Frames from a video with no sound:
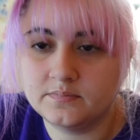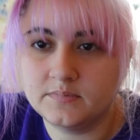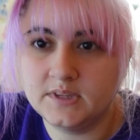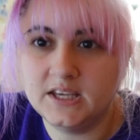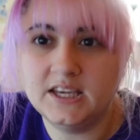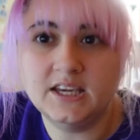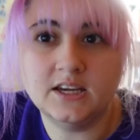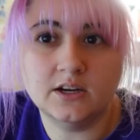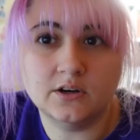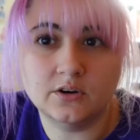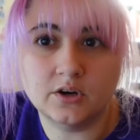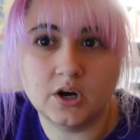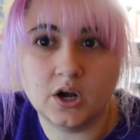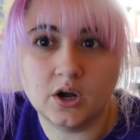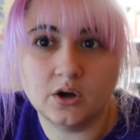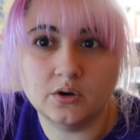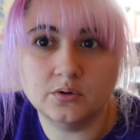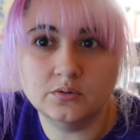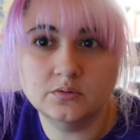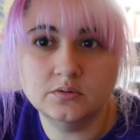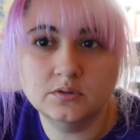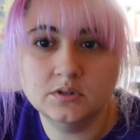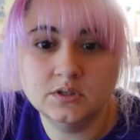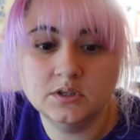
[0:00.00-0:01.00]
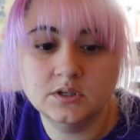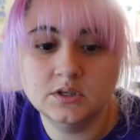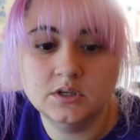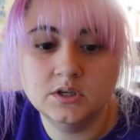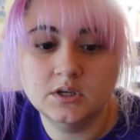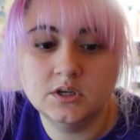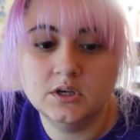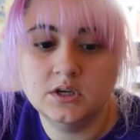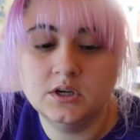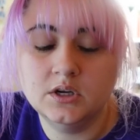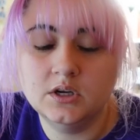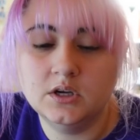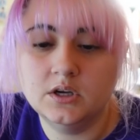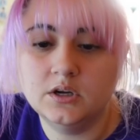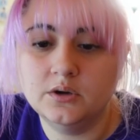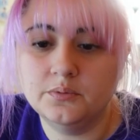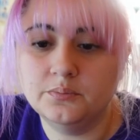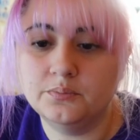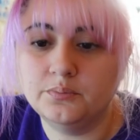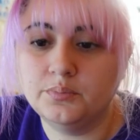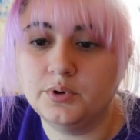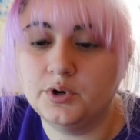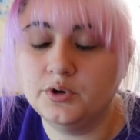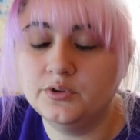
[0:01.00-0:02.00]
Hiro
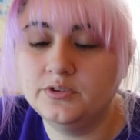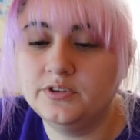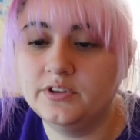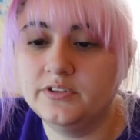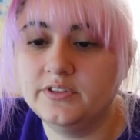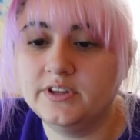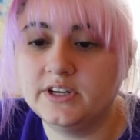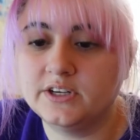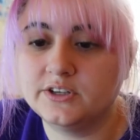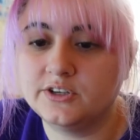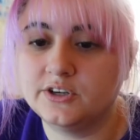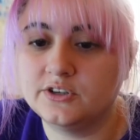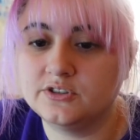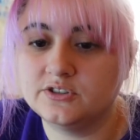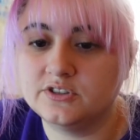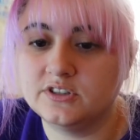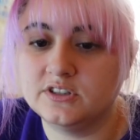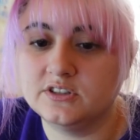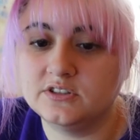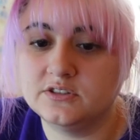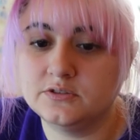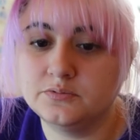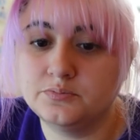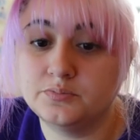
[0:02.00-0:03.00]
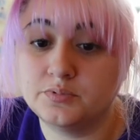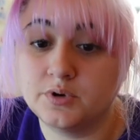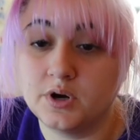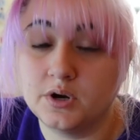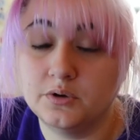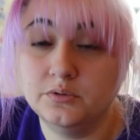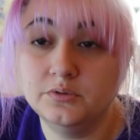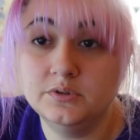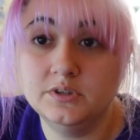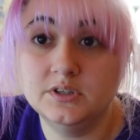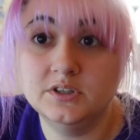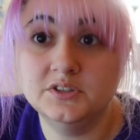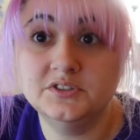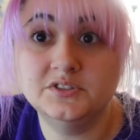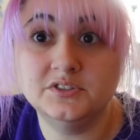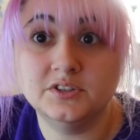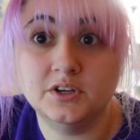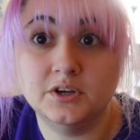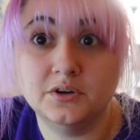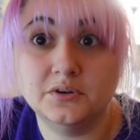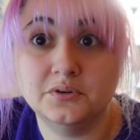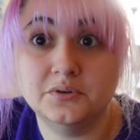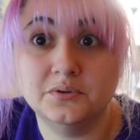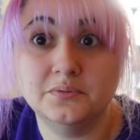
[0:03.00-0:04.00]
both of their curses broke,
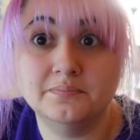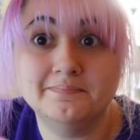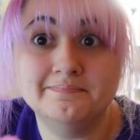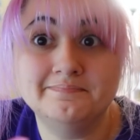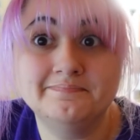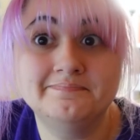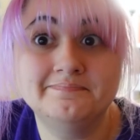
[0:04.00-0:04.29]
so